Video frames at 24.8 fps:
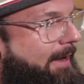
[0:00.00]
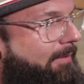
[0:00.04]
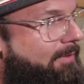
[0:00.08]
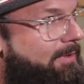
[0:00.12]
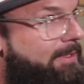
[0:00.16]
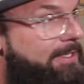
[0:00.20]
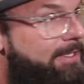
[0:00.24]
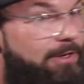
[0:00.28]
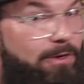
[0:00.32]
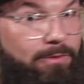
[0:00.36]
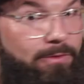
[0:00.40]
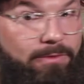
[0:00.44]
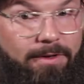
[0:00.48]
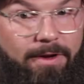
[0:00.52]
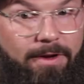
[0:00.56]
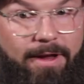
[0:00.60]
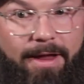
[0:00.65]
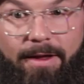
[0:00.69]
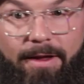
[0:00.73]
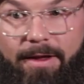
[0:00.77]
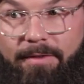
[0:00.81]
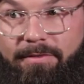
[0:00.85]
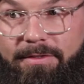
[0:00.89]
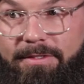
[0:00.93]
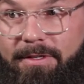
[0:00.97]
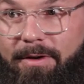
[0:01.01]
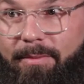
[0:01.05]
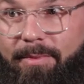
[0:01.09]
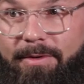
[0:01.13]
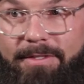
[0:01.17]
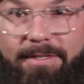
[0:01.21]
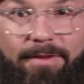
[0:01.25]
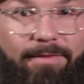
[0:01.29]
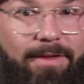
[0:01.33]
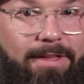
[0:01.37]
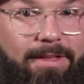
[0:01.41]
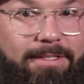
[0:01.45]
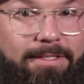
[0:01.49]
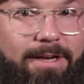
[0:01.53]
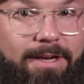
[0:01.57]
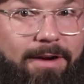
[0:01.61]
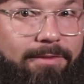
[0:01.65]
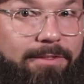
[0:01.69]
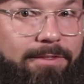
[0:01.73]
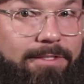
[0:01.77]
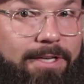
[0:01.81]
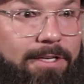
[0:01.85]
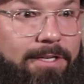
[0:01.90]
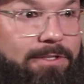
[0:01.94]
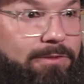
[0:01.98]
every yeah. single every single person I've had this
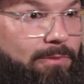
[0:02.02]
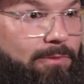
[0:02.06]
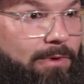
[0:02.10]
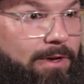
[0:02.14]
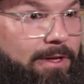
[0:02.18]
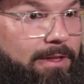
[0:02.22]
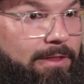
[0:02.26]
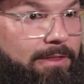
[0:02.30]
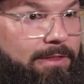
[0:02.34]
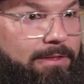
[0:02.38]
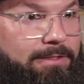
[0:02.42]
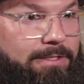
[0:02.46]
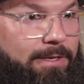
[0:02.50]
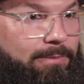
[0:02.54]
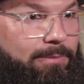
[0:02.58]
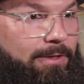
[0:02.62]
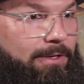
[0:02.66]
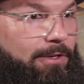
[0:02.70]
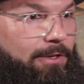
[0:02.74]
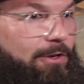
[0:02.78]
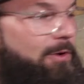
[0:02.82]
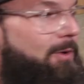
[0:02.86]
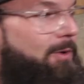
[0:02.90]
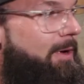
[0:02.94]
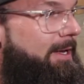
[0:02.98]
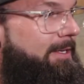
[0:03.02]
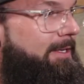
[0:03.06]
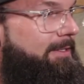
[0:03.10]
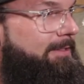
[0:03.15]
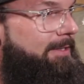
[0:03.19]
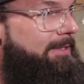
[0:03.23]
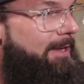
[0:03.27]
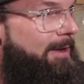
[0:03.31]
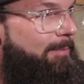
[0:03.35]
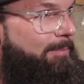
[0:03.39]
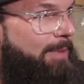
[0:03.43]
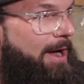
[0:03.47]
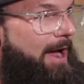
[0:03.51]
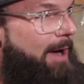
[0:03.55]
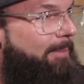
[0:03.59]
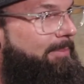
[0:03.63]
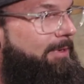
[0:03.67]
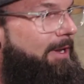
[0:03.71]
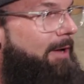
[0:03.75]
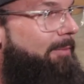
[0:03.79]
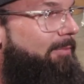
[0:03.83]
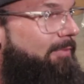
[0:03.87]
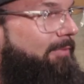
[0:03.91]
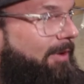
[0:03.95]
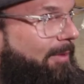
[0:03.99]
conversation with, something new has
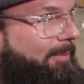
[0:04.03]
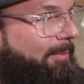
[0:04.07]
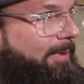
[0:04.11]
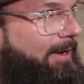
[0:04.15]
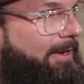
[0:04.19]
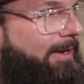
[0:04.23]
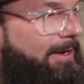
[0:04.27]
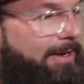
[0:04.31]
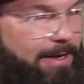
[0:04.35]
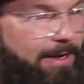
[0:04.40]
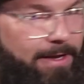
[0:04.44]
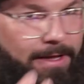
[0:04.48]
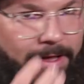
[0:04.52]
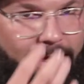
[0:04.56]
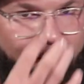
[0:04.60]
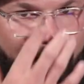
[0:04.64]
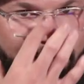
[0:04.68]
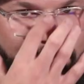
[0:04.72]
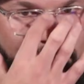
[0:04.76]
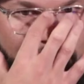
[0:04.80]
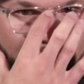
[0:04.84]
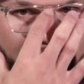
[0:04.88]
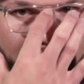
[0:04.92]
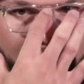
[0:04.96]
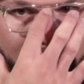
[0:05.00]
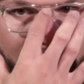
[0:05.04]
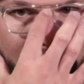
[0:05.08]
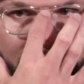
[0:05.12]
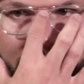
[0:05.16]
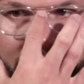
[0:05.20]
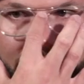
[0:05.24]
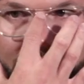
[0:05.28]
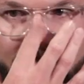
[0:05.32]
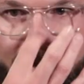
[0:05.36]
popped up from it. Like I was talking,